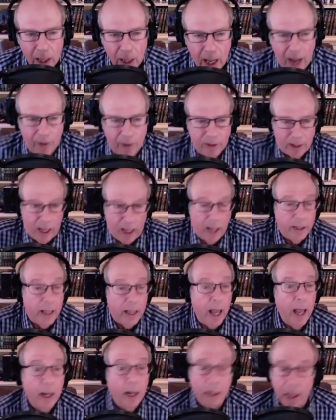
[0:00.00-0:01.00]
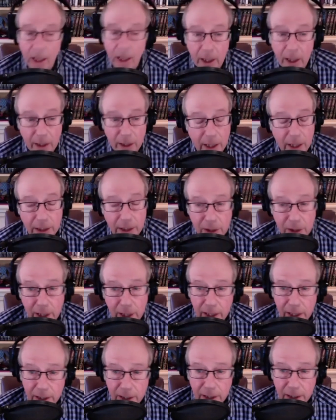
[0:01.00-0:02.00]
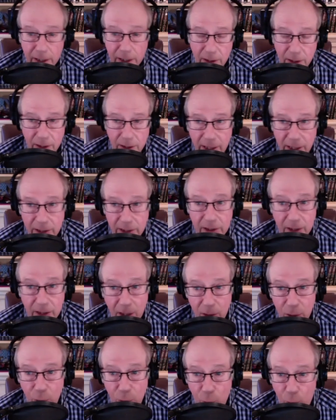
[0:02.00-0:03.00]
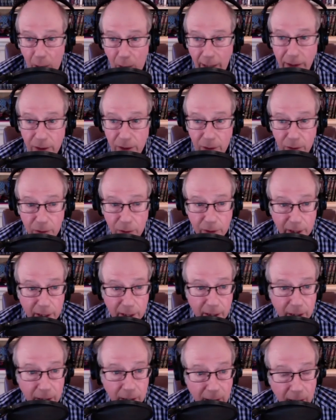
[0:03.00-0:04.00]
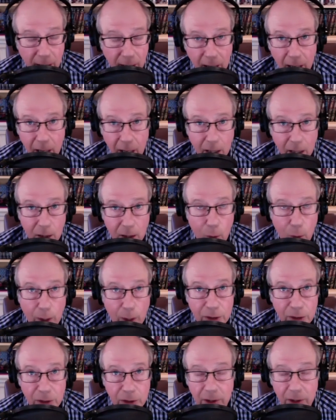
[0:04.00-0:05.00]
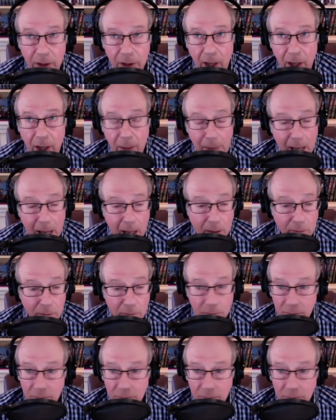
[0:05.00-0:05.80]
again, this is this goes right to the uh, question about,